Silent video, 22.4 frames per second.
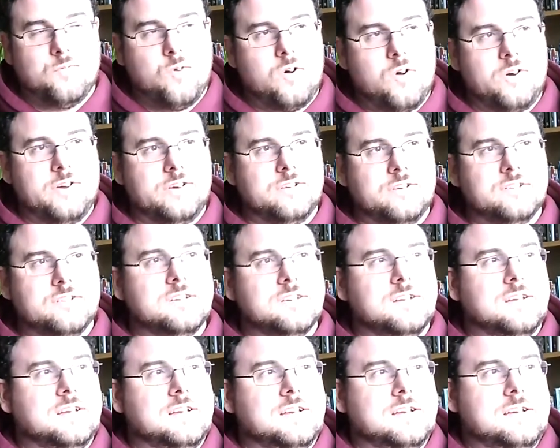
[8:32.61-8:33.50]
warriors,
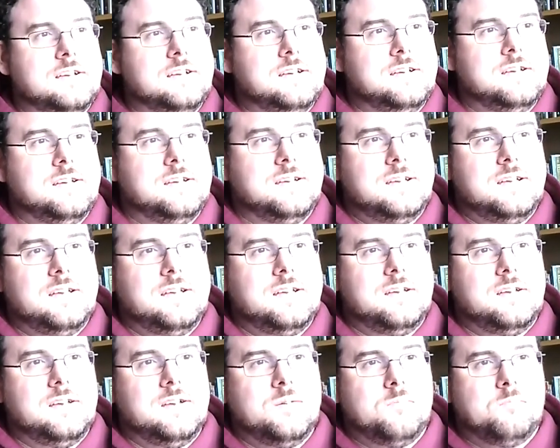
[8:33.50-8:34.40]

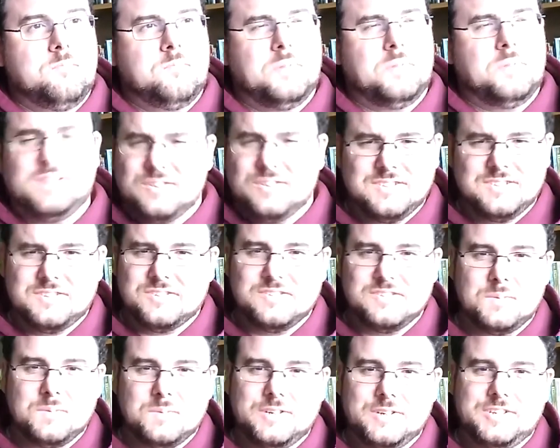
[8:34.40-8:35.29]
but it doesn't turn
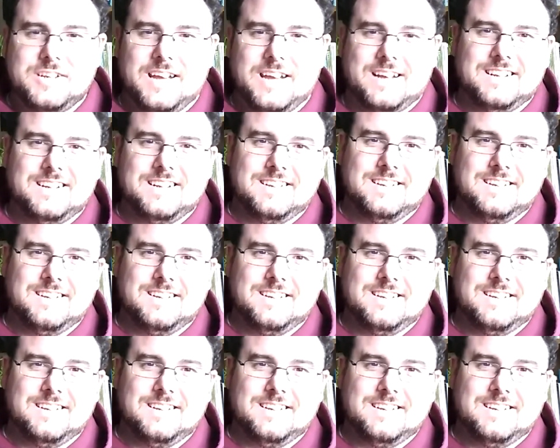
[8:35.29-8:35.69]
to bloodshed.